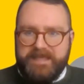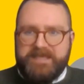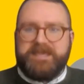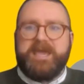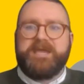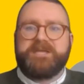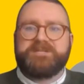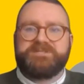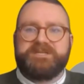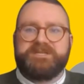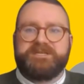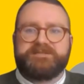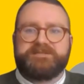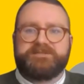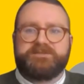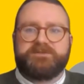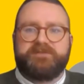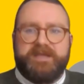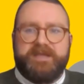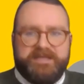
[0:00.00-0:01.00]
engaging in a
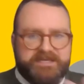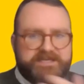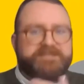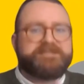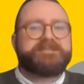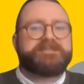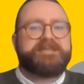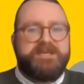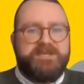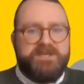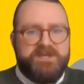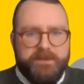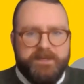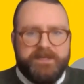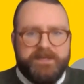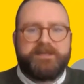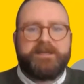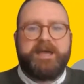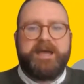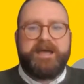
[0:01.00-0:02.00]
sort of like
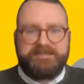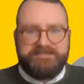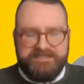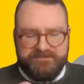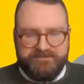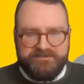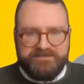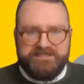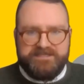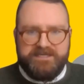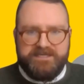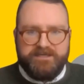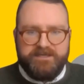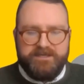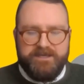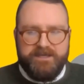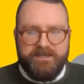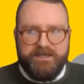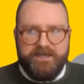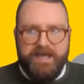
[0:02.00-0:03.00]
continuing activity,
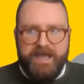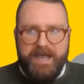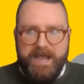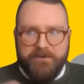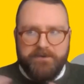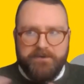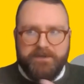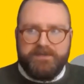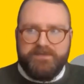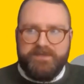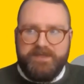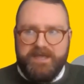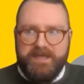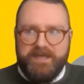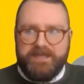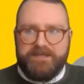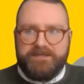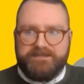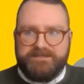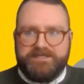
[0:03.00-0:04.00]
how can
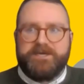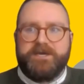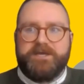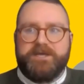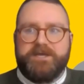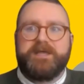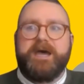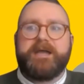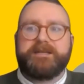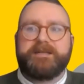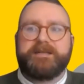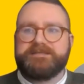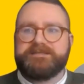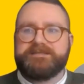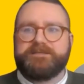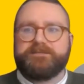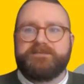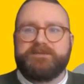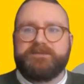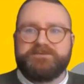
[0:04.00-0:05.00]
they turn that into
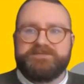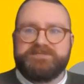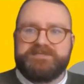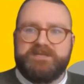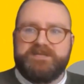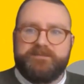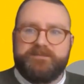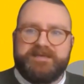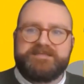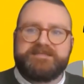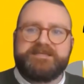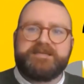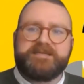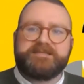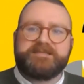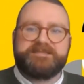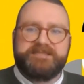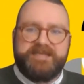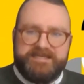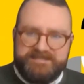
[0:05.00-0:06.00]
something which is going to make
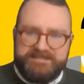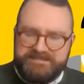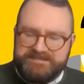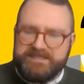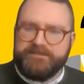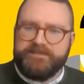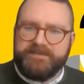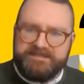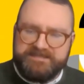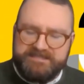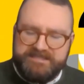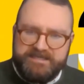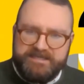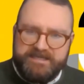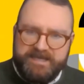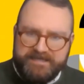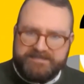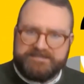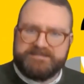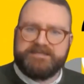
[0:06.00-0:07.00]
sense as a
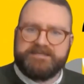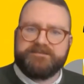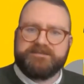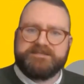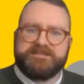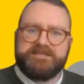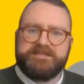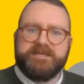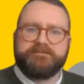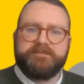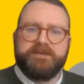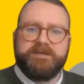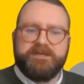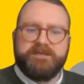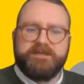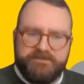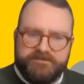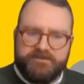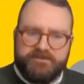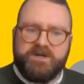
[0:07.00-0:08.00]
CPD activity
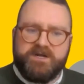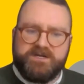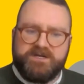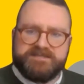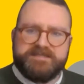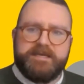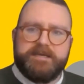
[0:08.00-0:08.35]
for our